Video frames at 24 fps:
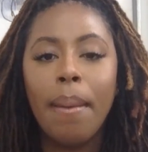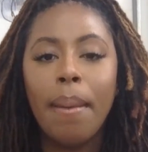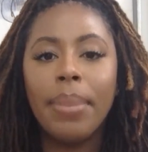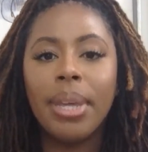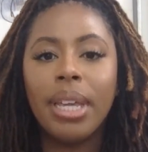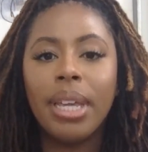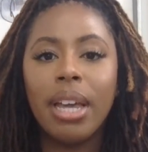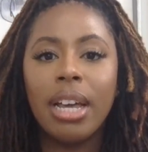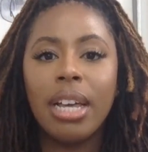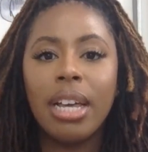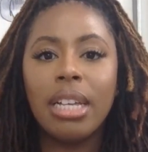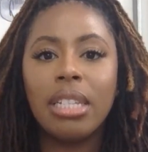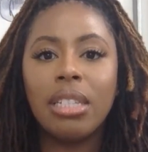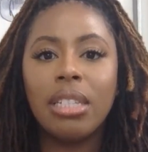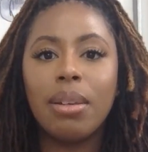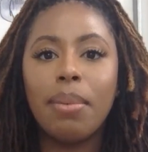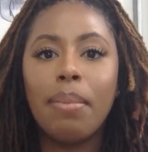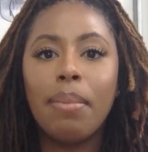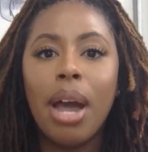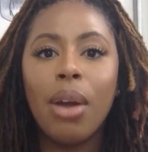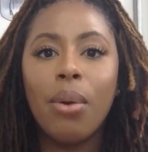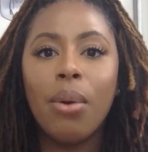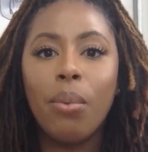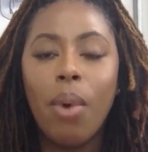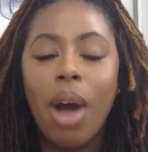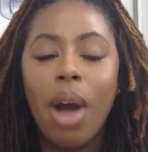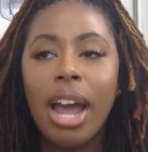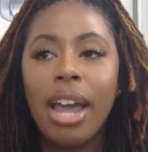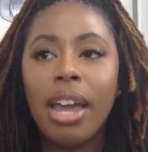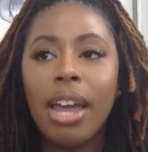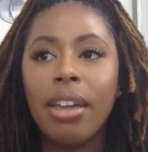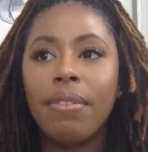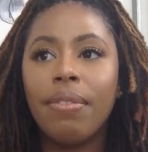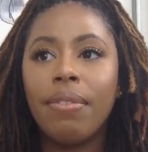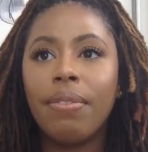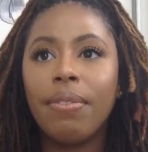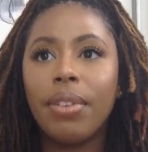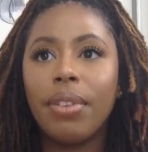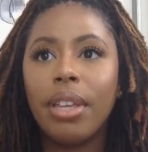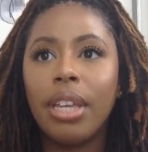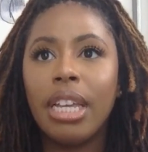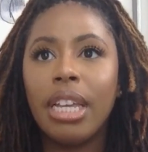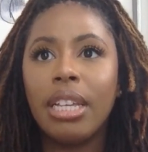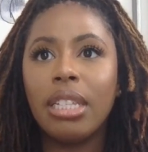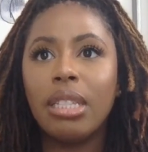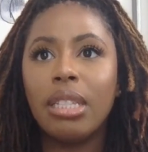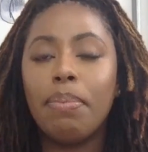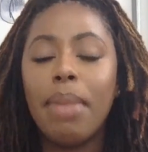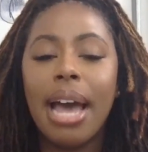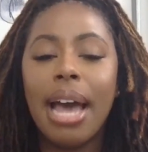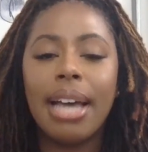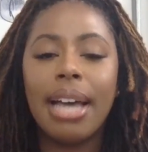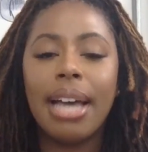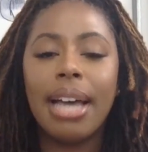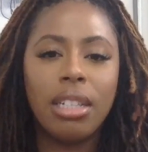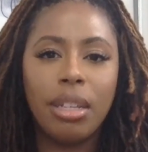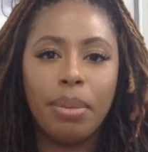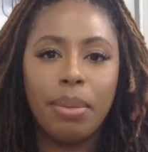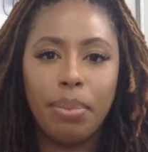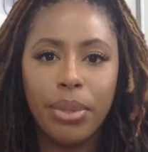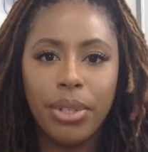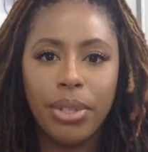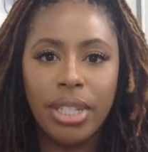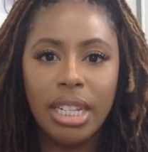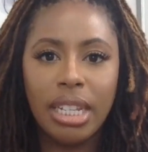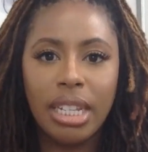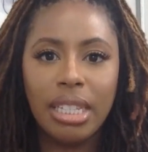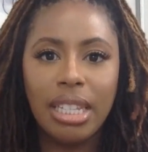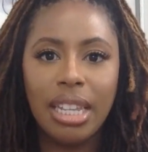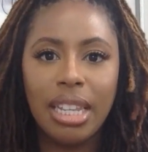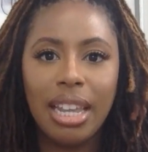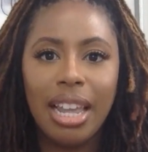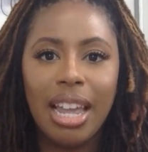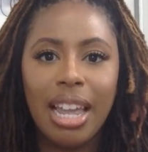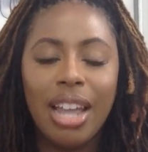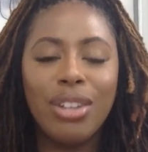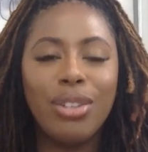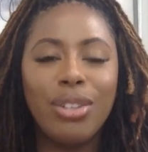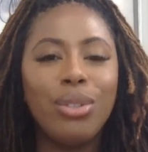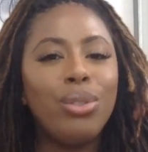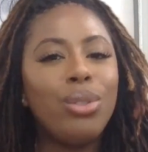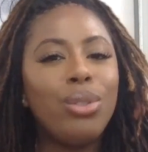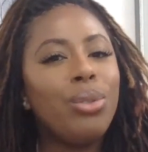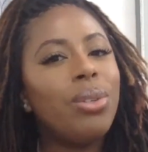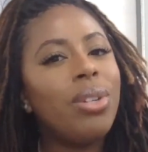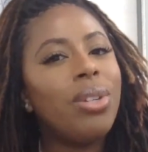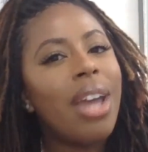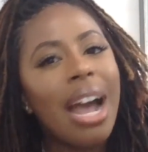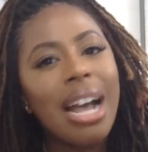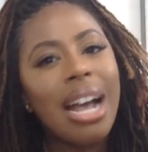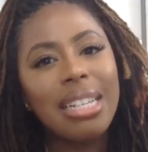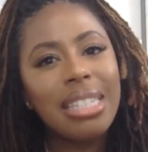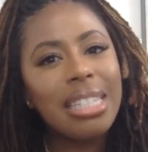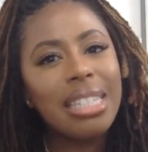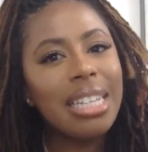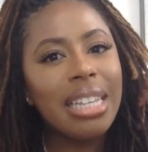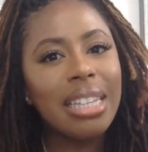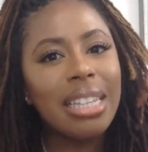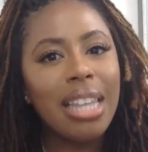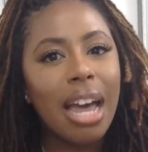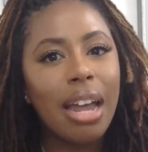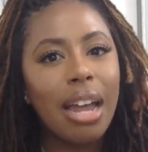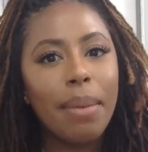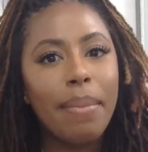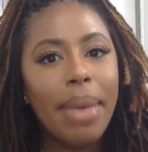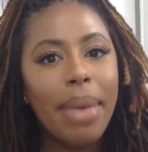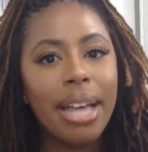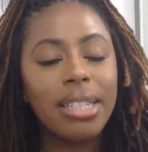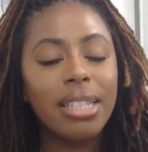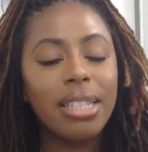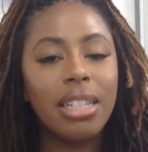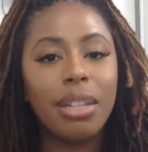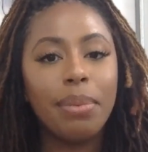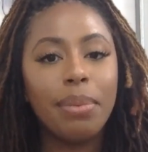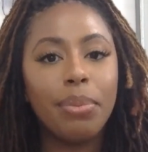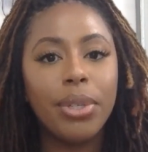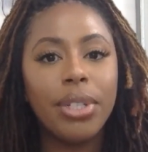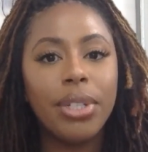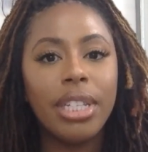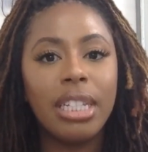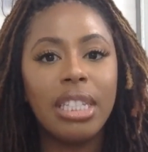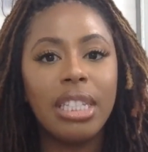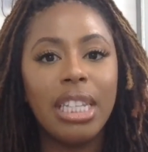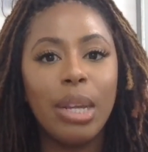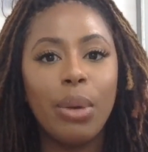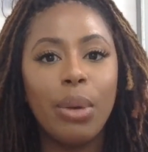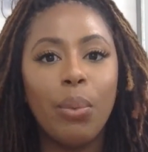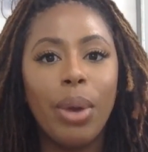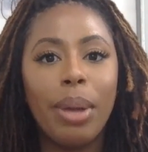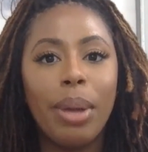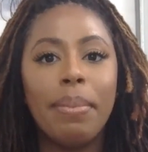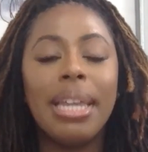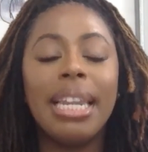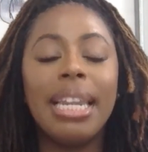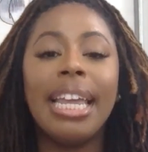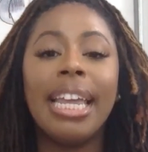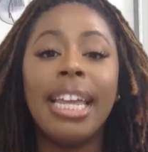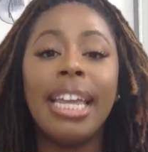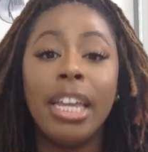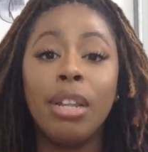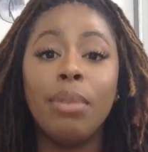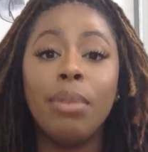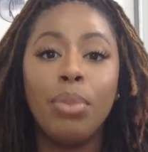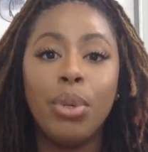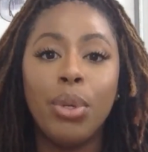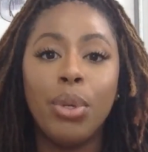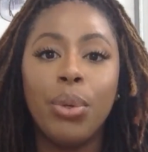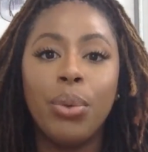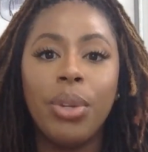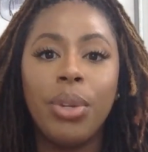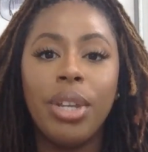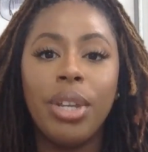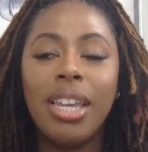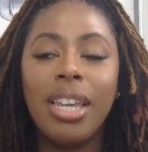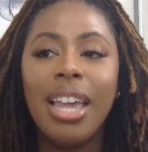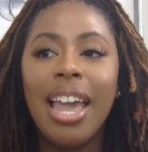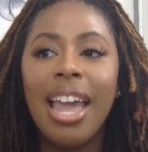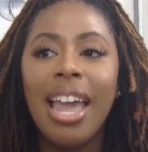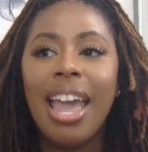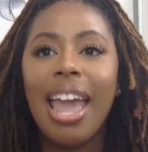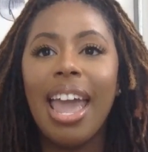because my wife is masculine presenting, and you do not see a lot of masculine presenting women in beauty.